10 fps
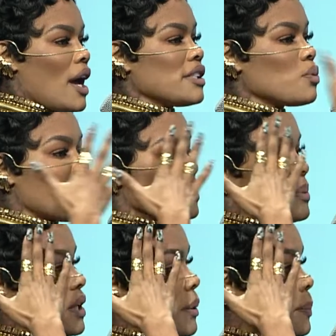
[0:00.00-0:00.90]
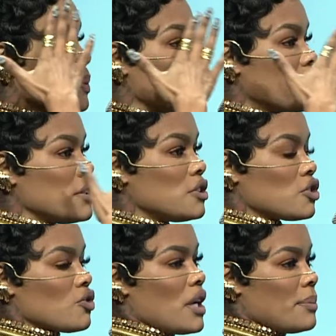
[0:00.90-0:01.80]
I just wanted to be completely
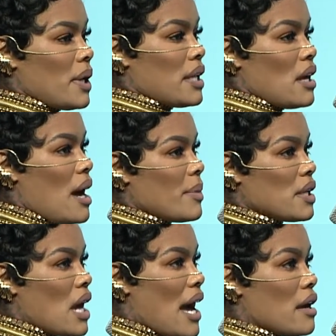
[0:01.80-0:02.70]
stripped. And I mean,